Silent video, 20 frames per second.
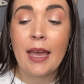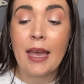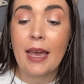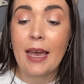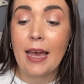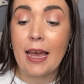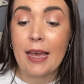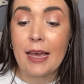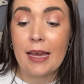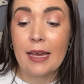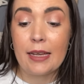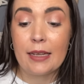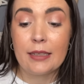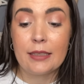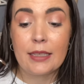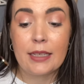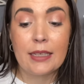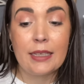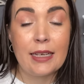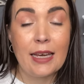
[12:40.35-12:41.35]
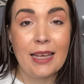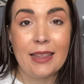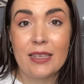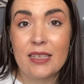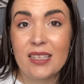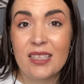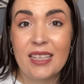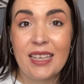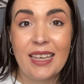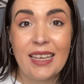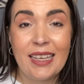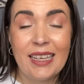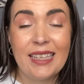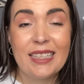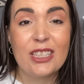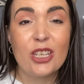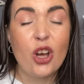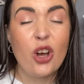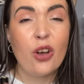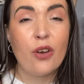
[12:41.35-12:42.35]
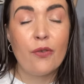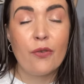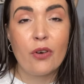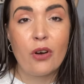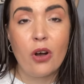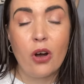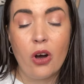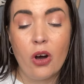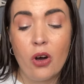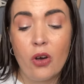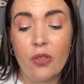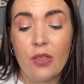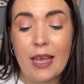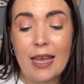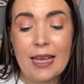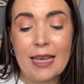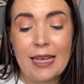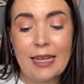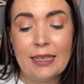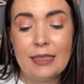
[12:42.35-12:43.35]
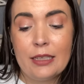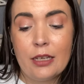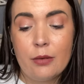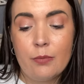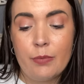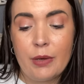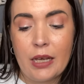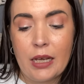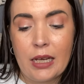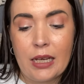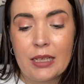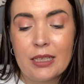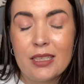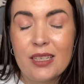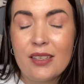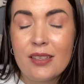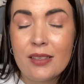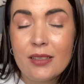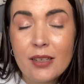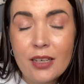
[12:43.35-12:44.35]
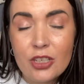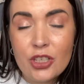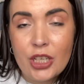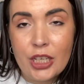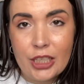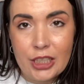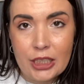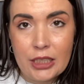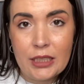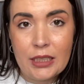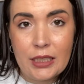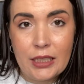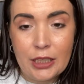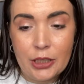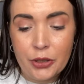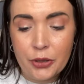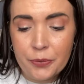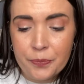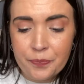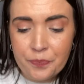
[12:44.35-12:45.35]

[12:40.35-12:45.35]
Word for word: And yeah, these kits overall, they end up being such a good deal.